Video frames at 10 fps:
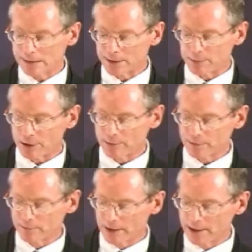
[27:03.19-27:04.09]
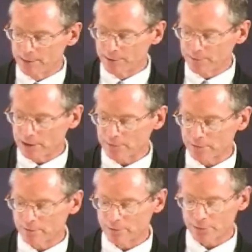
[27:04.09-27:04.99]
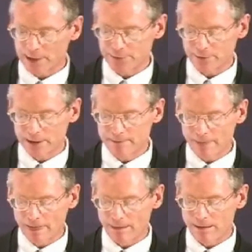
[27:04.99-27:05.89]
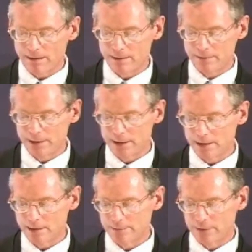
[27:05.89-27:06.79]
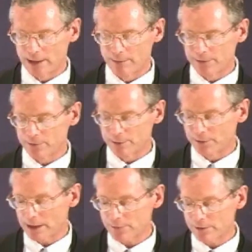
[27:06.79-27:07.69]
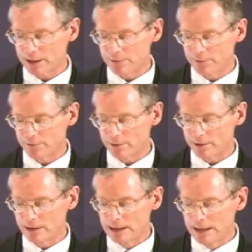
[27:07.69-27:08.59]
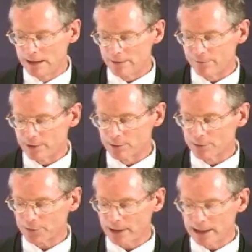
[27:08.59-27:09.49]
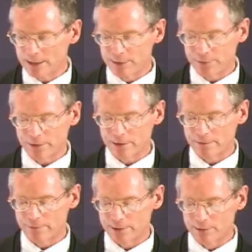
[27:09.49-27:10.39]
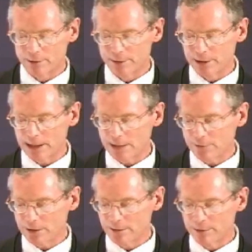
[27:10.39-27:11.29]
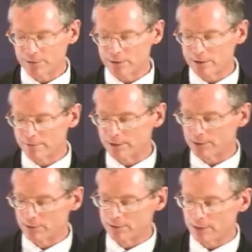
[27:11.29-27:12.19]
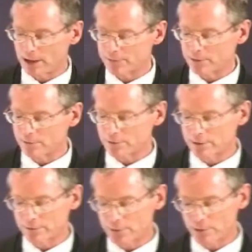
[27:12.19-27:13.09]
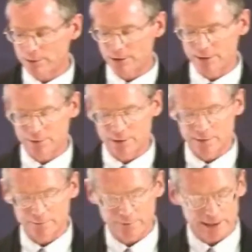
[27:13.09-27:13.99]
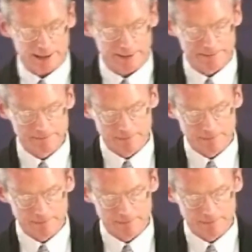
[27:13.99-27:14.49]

the Departments of Labor, Justice, and Treasury, the uh, Environmental Protection Agency, the Federal Trade Commission, the Federal Communication Commission, the Federal Deposit Insurance Corporation, and the Fed.